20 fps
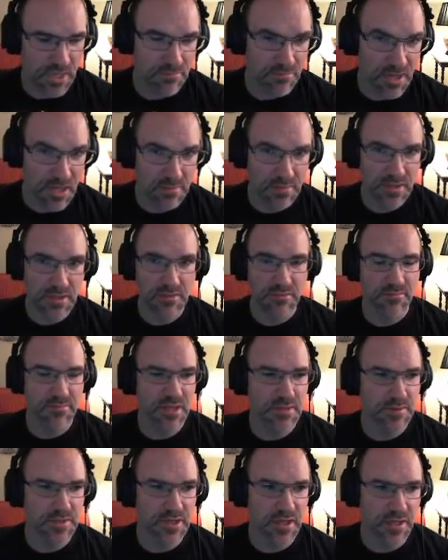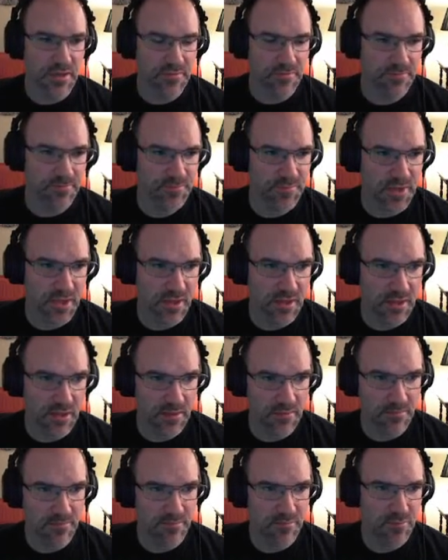maybe not.
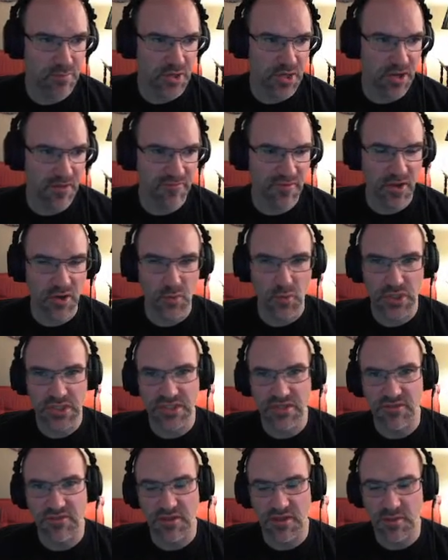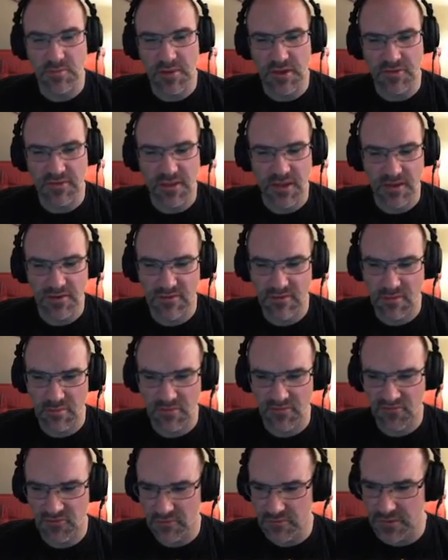But I've got to wait to think about that
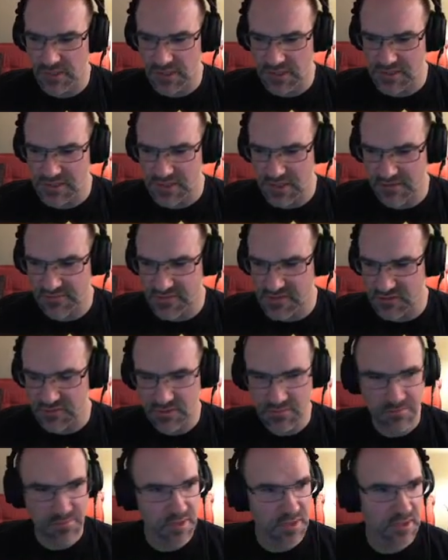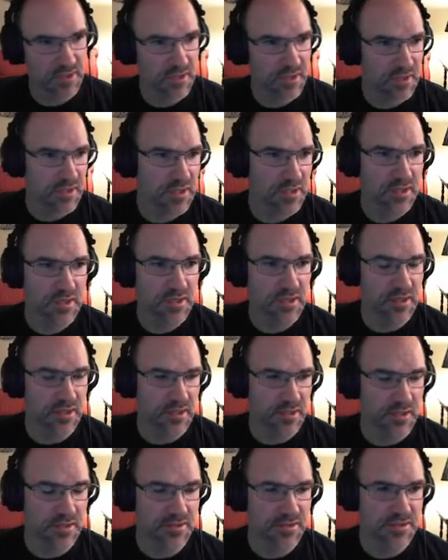before the next dev stream.
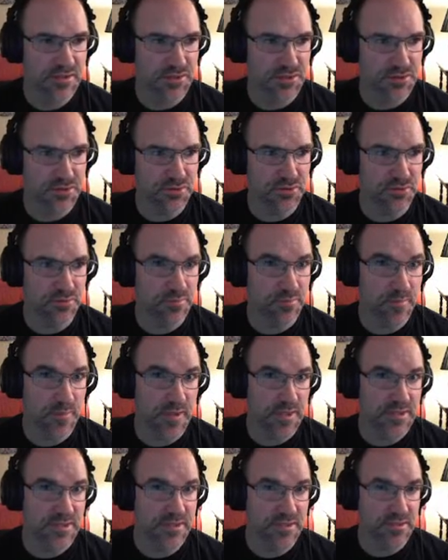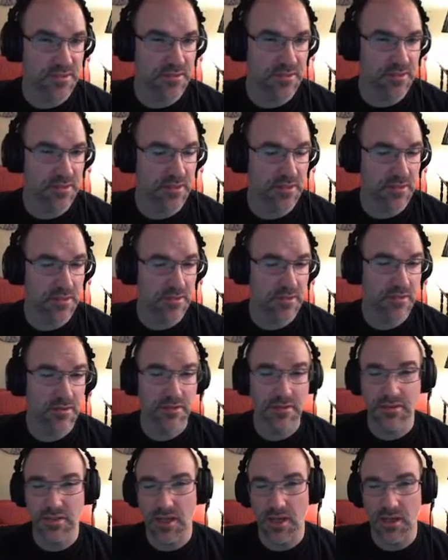So basically,
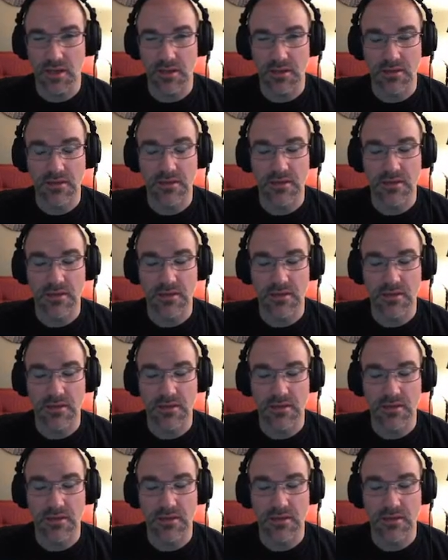yeah.